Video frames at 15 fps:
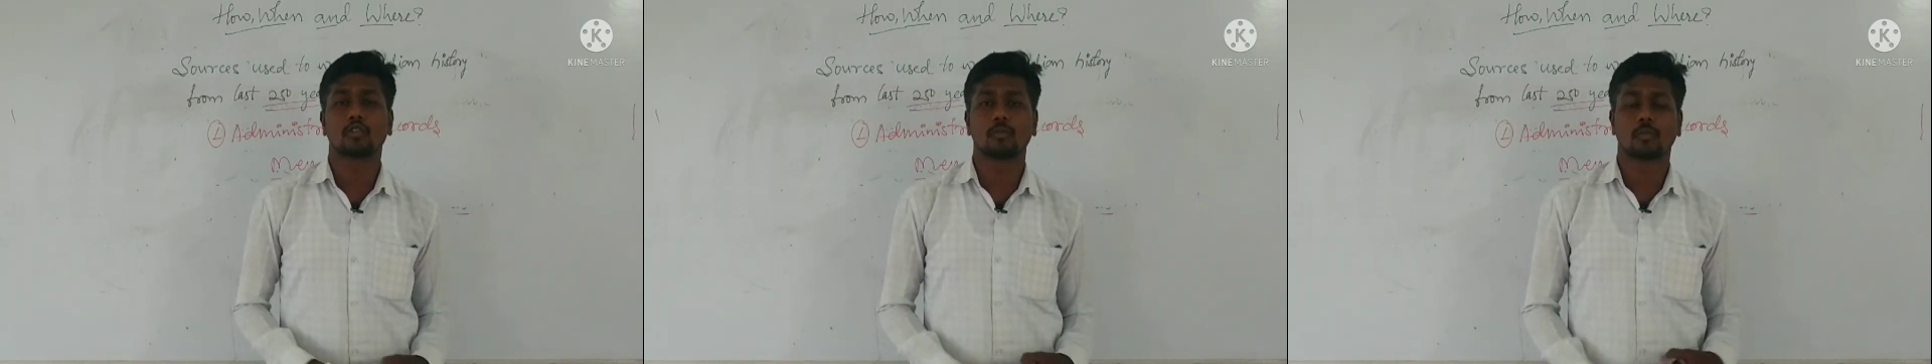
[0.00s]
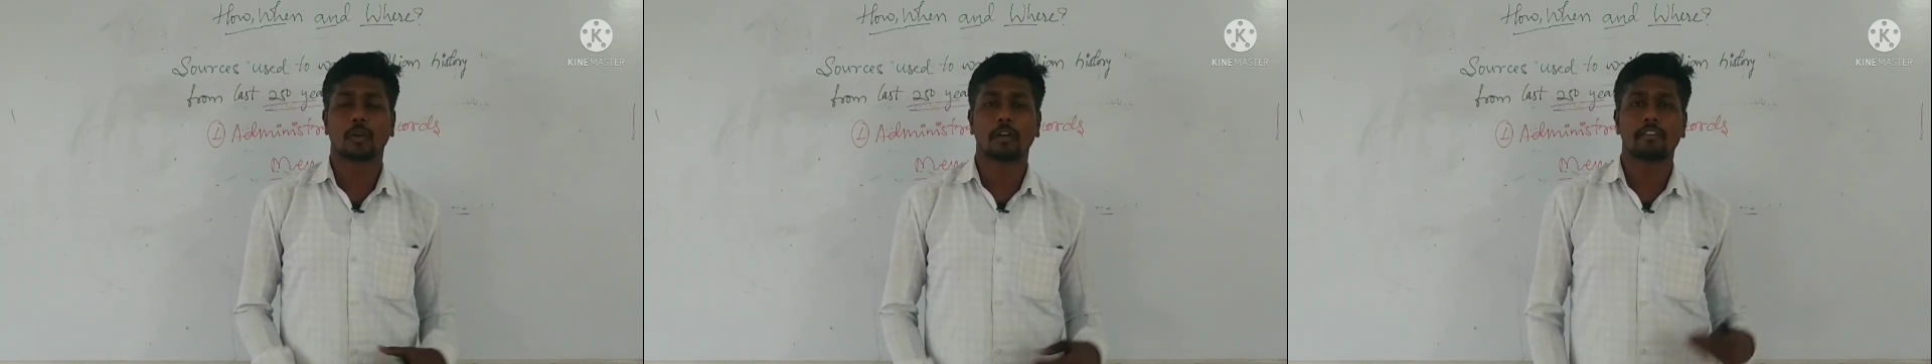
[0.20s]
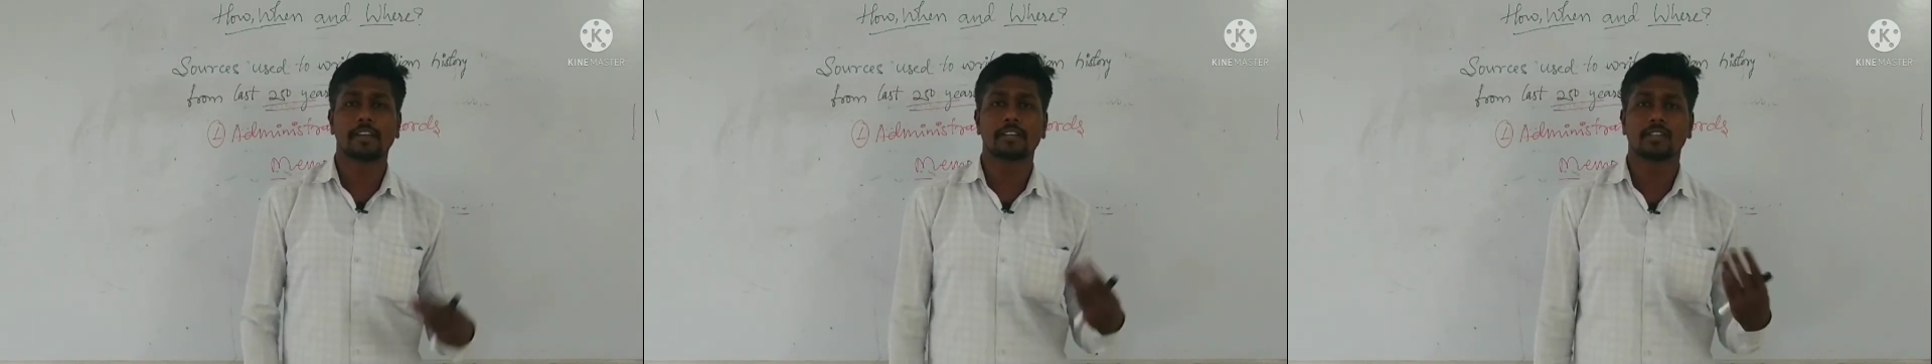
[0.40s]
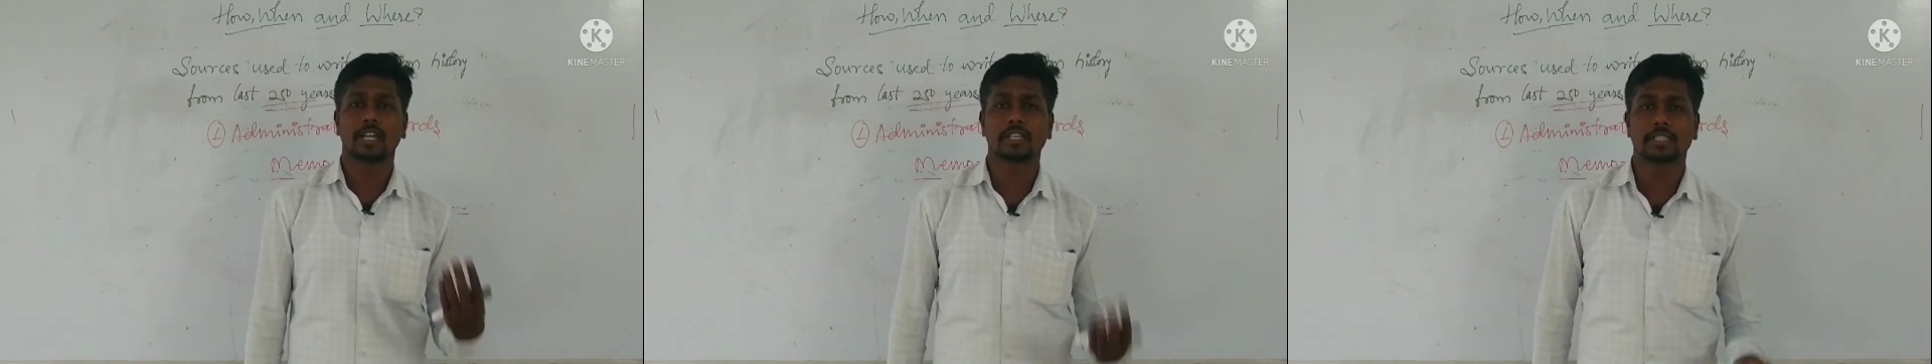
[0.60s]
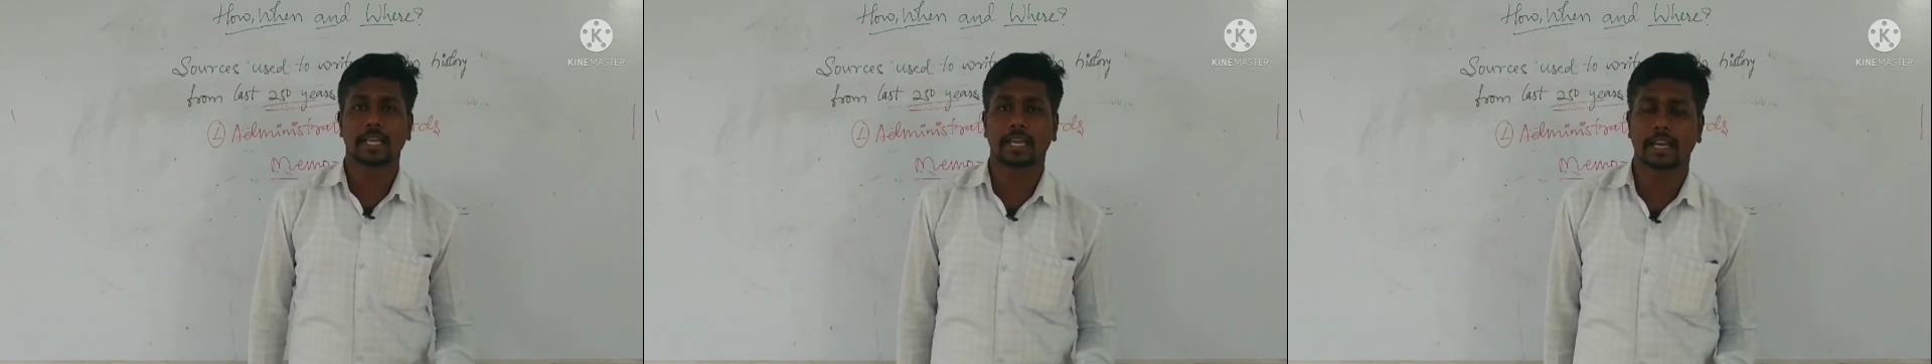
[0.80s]
Provincial
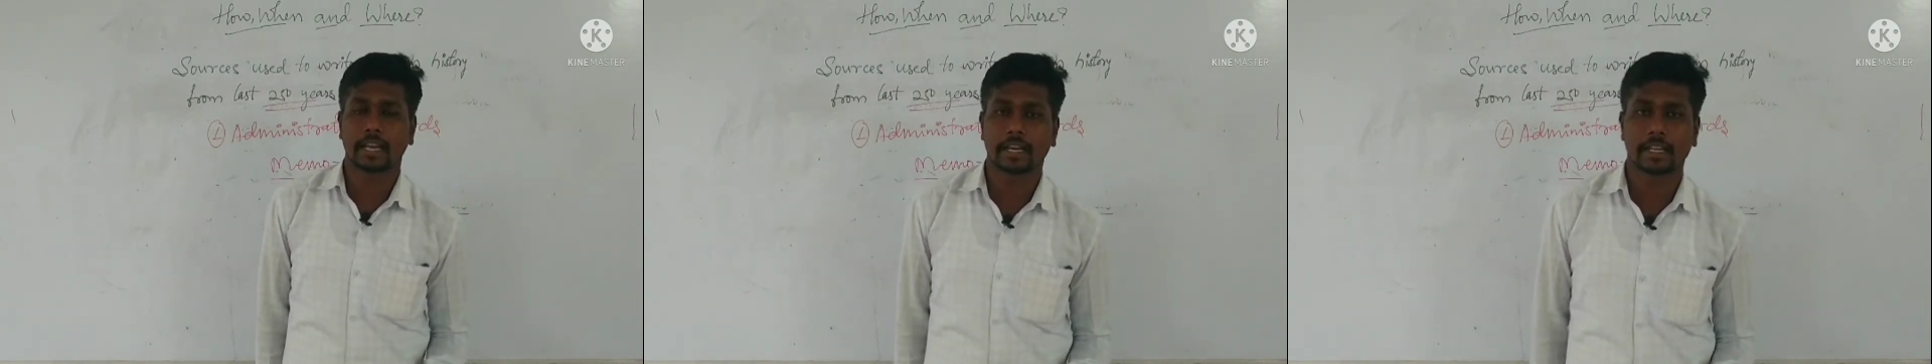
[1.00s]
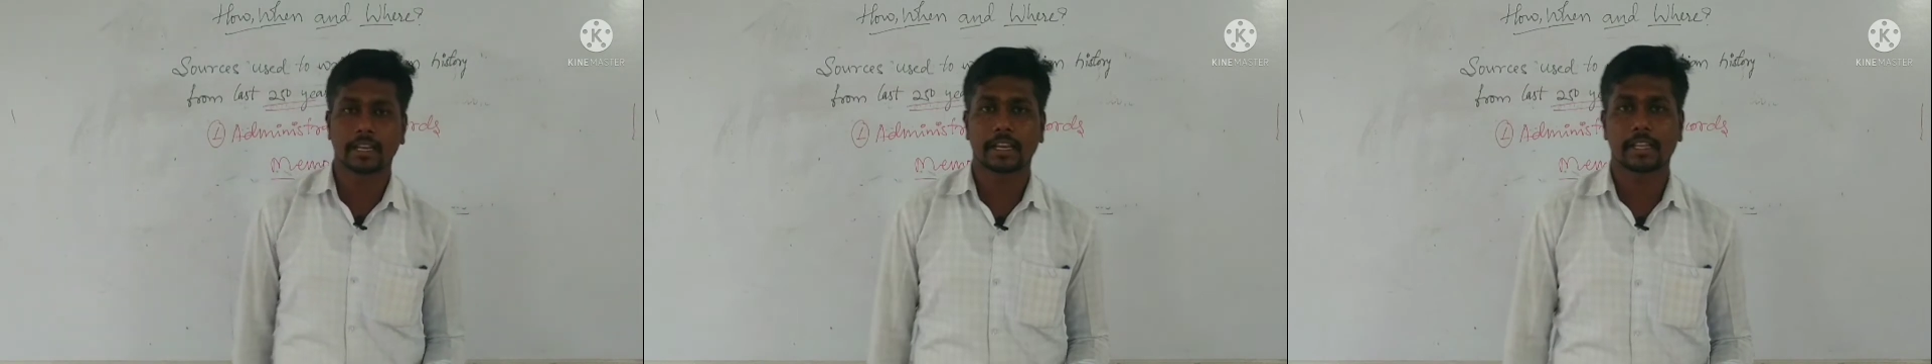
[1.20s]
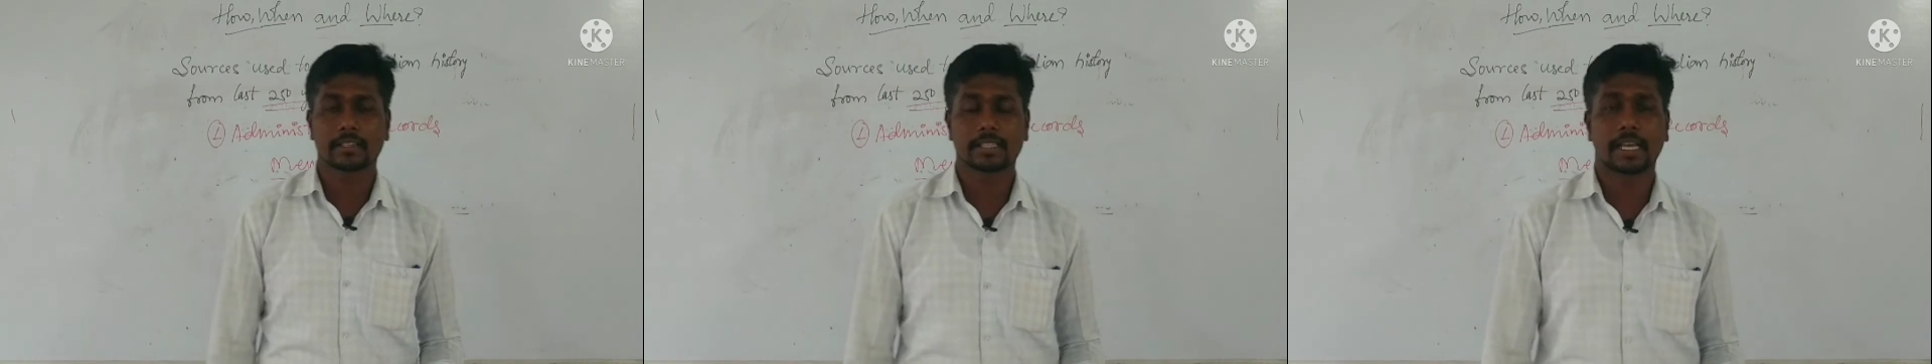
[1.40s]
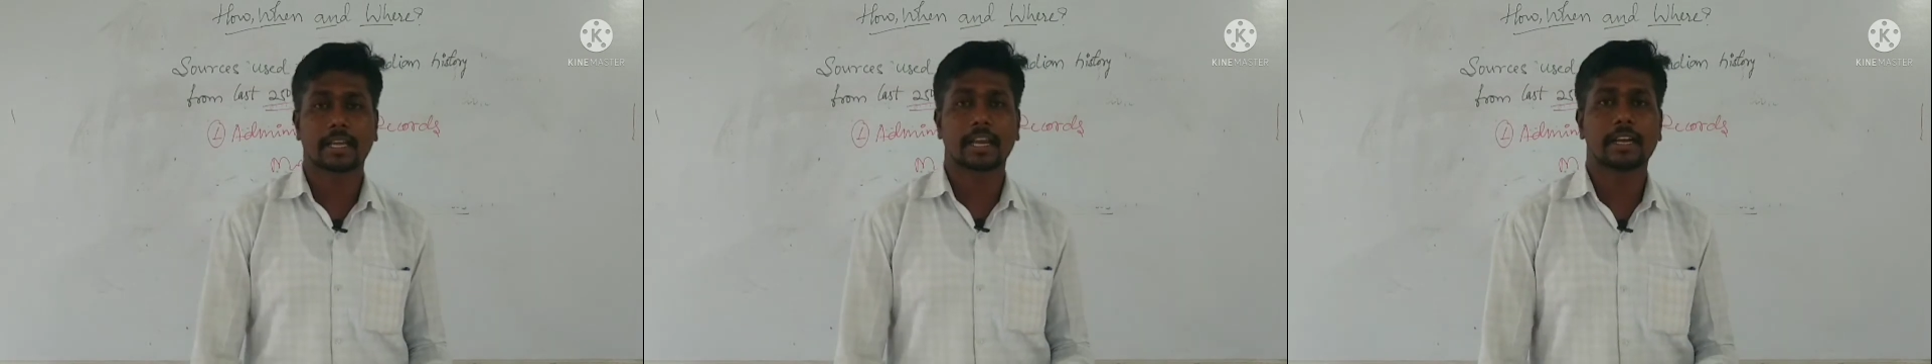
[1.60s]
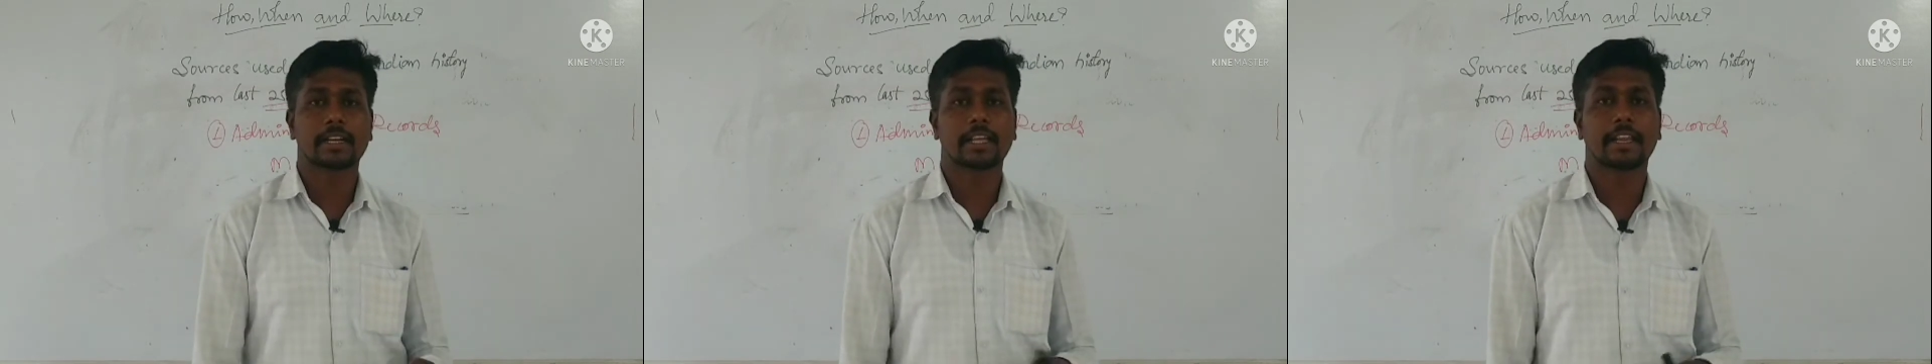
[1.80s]

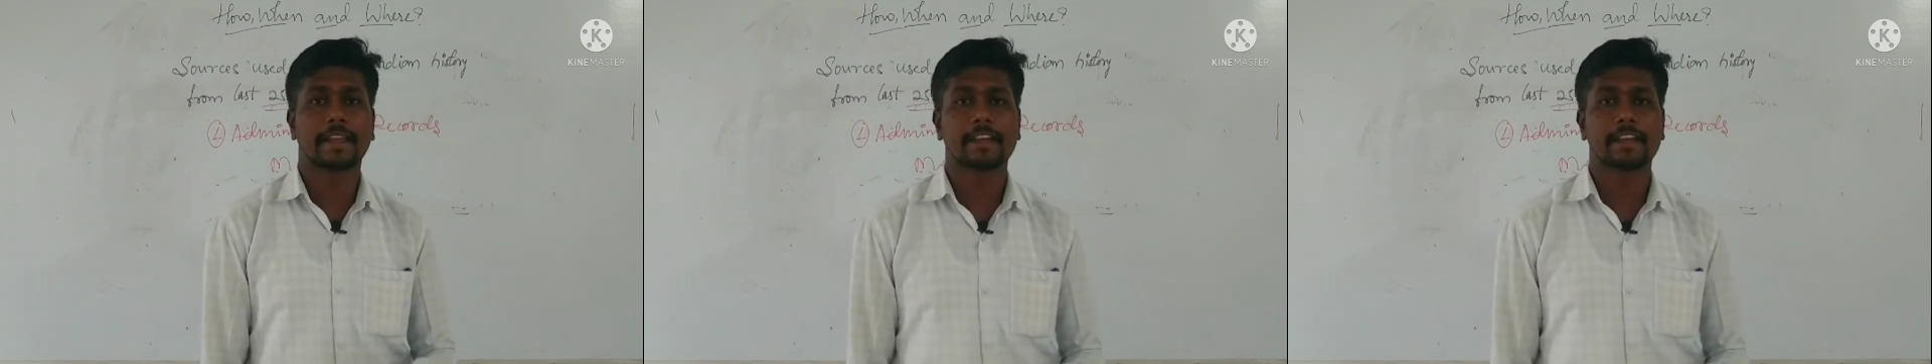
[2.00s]
secretariat